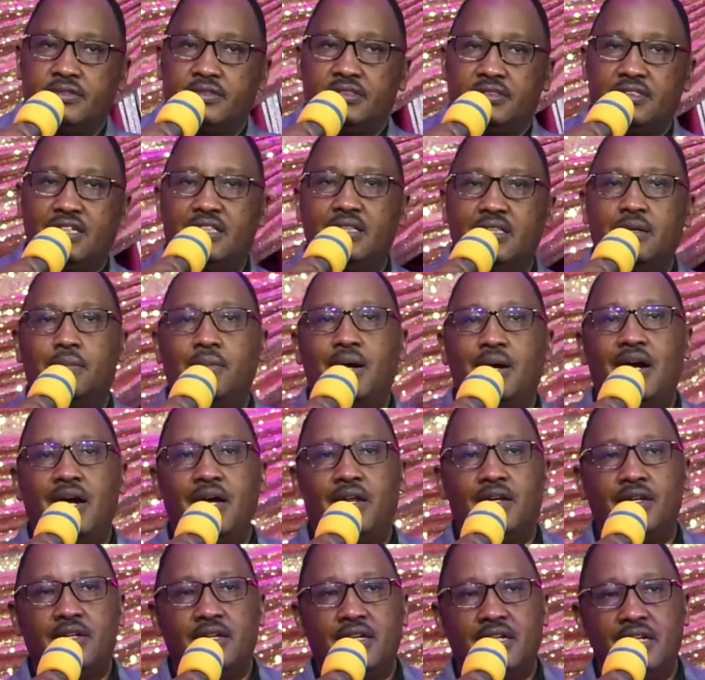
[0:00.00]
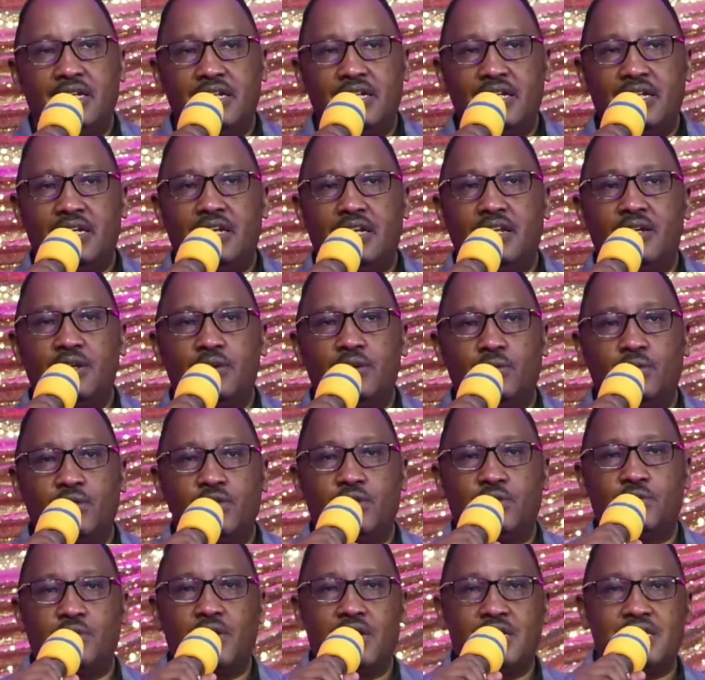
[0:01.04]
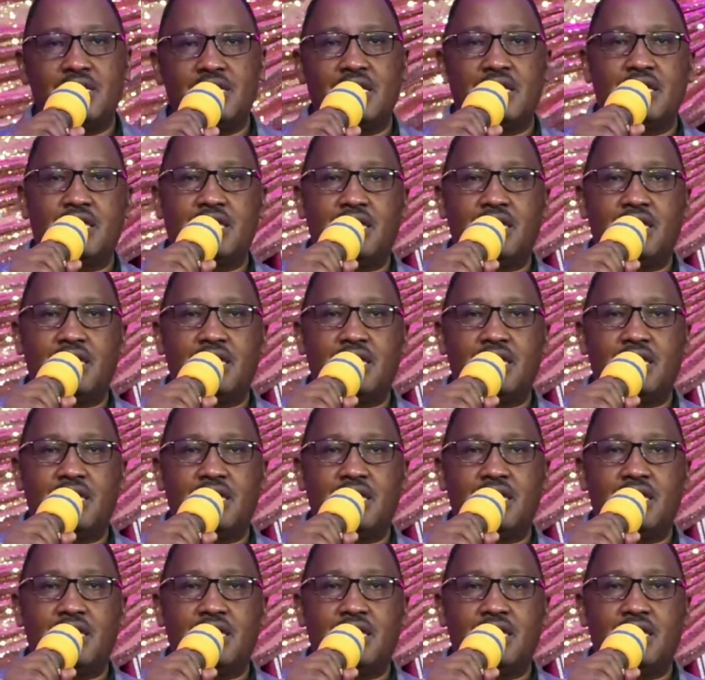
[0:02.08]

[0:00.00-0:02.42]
Then the man in linen with a writing